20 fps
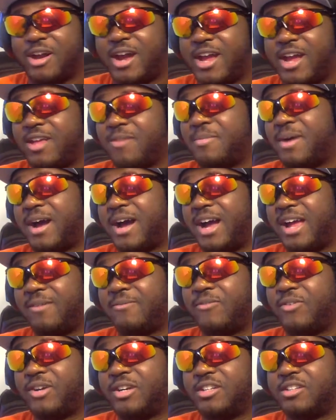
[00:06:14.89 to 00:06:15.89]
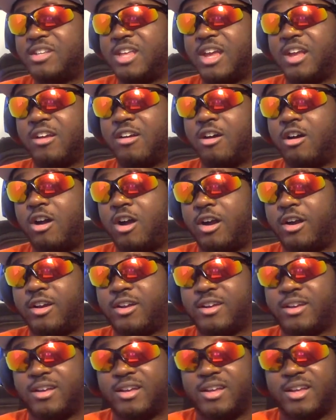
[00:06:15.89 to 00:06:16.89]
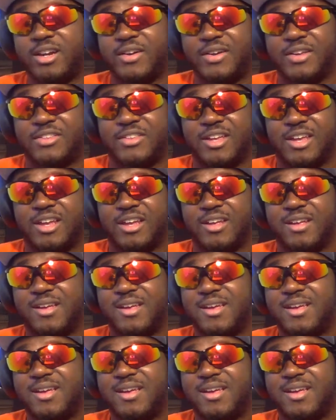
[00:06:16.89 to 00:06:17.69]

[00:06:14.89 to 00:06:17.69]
I am hyped for his next arc and everything.